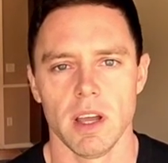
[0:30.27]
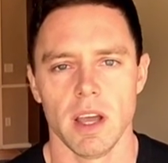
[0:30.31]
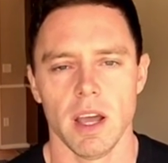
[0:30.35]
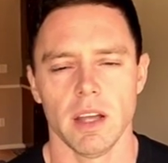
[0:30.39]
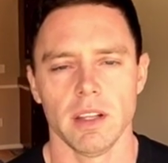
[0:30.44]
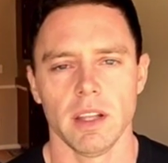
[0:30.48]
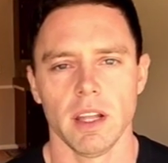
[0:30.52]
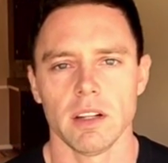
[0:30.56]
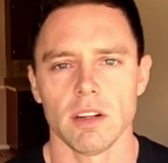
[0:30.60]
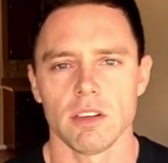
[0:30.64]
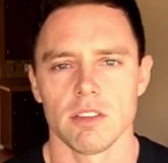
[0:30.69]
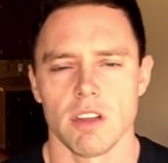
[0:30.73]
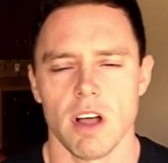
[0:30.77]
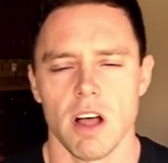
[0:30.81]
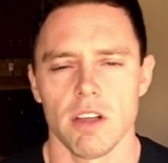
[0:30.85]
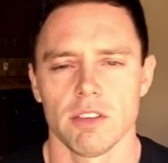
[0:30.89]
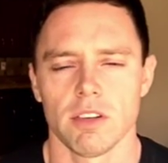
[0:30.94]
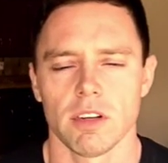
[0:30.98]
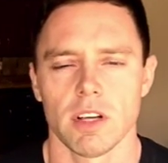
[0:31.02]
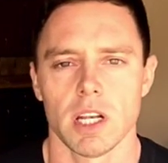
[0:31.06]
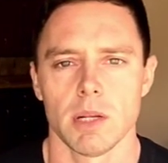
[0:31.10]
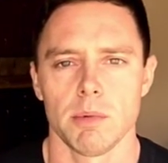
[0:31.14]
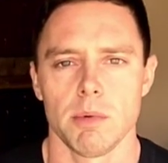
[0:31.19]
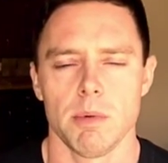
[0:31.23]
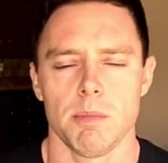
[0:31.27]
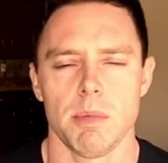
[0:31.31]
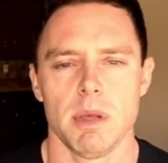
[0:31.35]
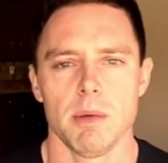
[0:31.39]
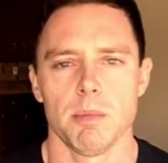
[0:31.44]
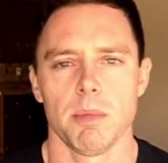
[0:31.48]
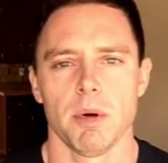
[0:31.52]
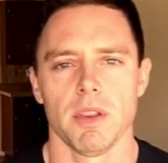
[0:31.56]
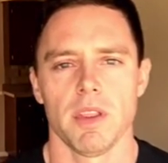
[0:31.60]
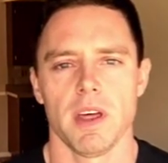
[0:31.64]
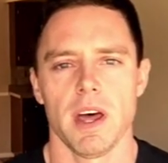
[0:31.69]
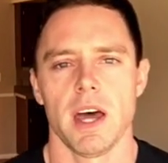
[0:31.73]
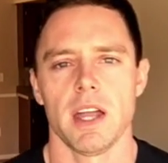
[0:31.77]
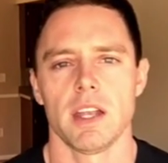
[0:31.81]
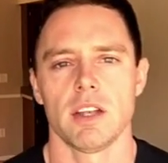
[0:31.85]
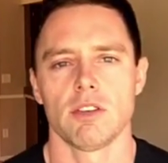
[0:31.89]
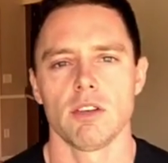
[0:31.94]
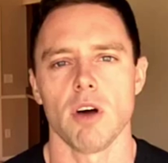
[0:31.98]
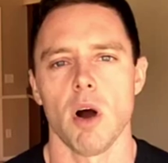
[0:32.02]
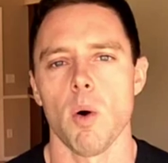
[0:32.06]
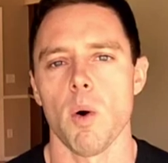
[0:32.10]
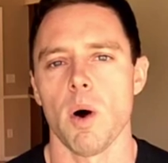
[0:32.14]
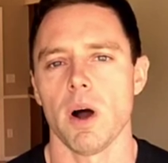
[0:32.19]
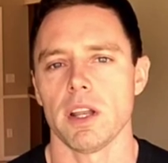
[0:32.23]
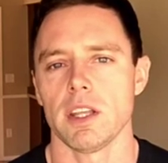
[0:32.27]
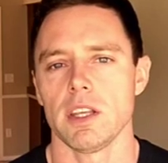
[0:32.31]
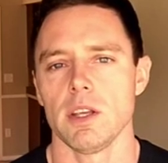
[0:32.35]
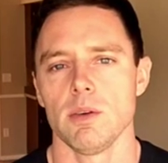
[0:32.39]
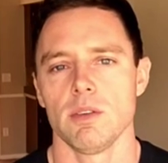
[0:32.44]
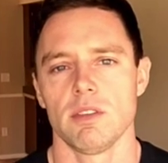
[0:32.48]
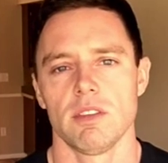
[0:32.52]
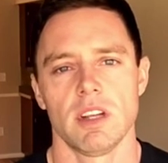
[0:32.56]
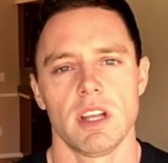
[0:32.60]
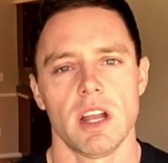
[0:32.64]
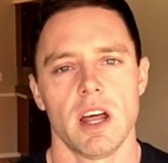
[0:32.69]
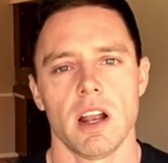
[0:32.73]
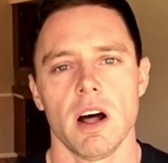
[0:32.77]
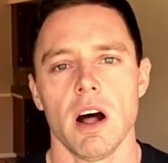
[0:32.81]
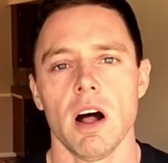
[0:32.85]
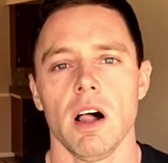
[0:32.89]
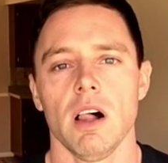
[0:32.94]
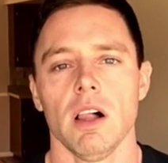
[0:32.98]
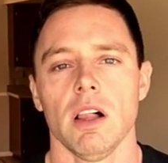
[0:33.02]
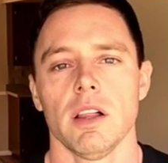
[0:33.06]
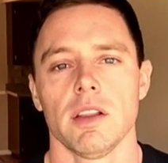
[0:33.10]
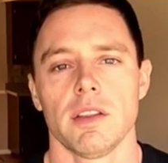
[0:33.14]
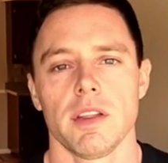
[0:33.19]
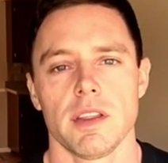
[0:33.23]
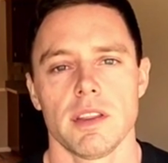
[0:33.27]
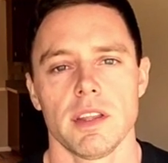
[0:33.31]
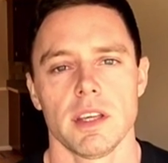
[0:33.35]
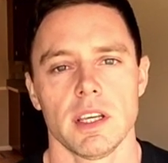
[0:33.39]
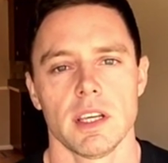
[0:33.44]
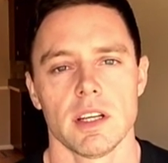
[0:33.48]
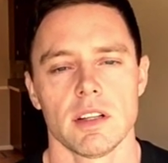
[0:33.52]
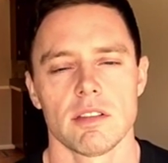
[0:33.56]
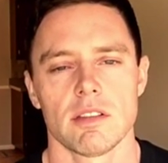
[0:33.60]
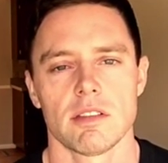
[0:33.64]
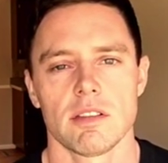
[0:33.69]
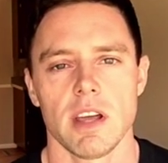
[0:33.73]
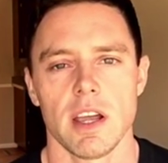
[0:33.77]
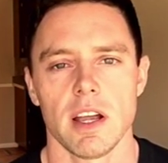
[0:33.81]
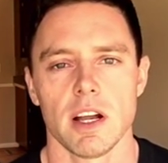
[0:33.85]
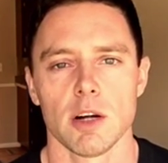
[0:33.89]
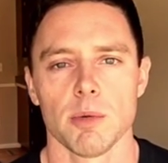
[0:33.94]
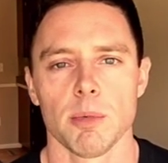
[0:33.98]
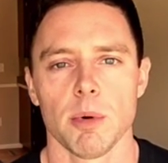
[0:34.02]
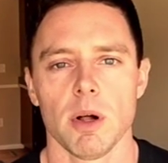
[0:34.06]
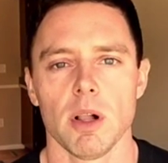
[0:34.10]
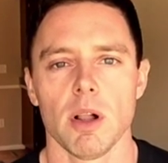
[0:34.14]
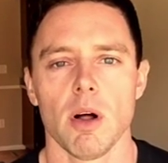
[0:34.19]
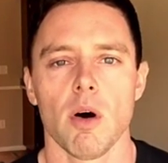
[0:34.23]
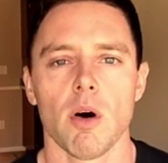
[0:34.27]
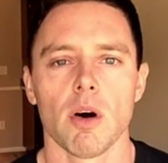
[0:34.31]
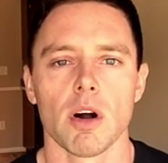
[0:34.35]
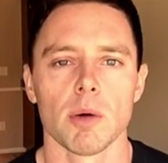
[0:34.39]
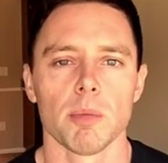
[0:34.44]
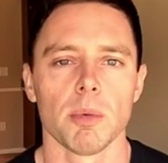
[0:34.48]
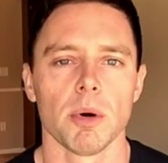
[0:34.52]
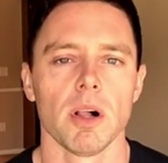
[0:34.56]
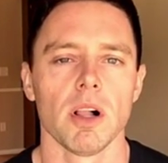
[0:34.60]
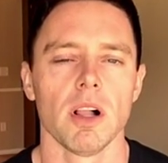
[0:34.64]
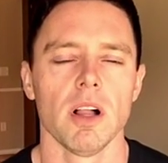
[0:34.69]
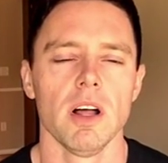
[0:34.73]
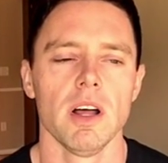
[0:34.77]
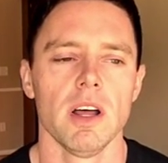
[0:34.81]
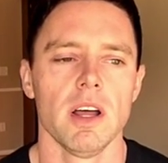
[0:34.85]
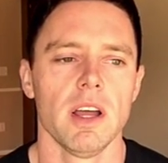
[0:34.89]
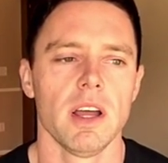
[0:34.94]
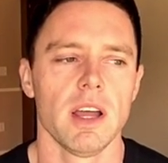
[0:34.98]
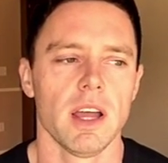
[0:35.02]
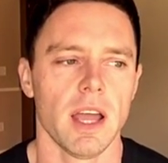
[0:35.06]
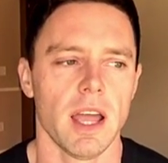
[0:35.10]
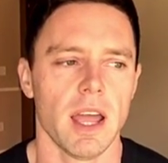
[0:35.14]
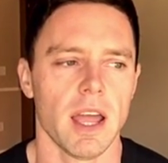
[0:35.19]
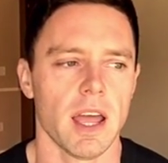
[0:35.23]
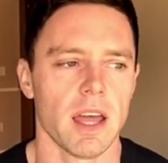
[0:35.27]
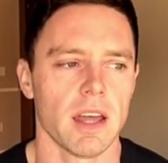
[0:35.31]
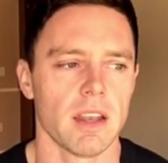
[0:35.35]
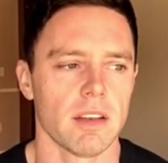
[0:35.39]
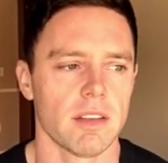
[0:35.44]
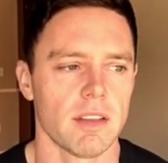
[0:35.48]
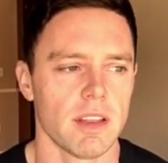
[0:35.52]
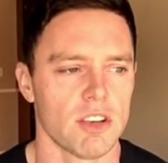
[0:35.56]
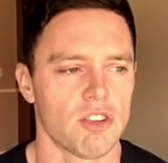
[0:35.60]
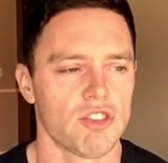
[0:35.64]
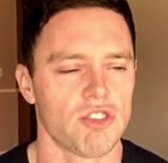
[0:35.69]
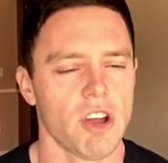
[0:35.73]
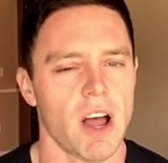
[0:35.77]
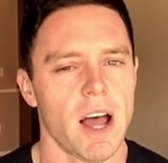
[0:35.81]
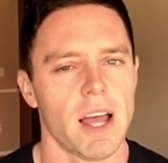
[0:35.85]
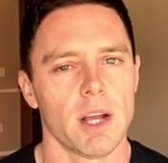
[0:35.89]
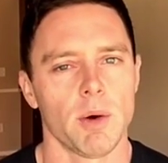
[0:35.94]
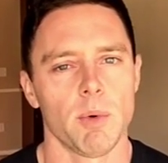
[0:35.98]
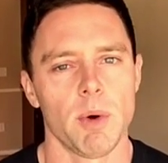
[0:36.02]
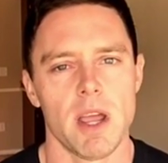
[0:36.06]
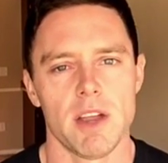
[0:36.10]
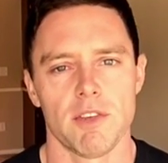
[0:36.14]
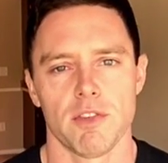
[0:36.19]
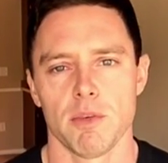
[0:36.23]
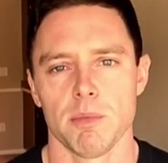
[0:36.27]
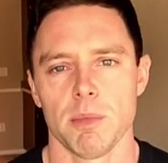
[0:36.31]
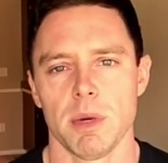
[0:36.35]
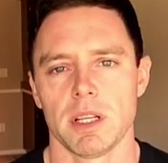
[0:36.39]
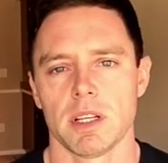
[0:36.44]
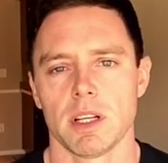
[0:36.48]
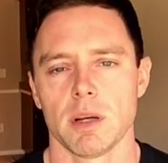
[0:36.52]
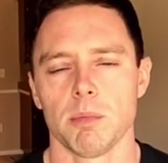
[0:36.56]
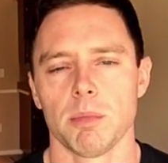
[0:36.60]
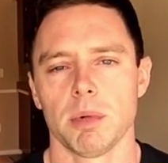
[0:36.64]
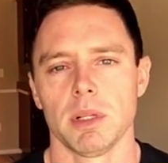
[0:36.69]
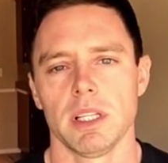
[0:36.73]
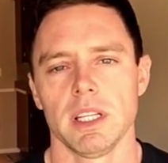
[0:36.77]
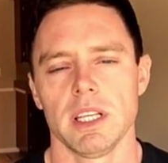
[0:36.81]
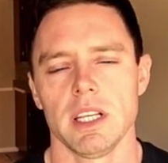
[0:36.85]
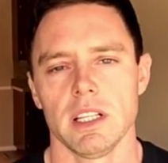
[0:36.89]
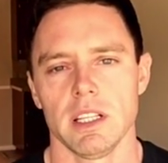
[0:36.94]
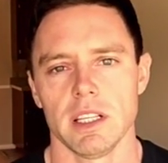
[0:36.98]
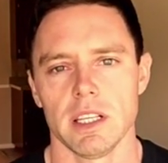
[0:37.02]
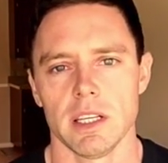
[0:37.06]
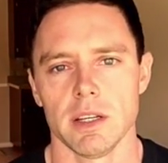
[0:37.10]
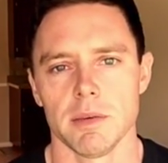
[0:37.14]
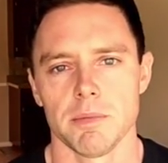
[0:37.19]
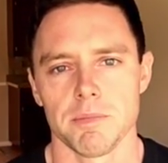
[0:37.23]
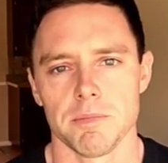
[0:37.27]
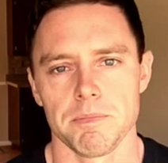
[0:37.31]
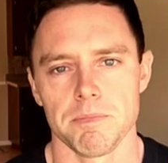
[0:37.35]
And then there's also going to be people that don't want to use it at all. They think it's terrible, horrible, and they shy away from it completely.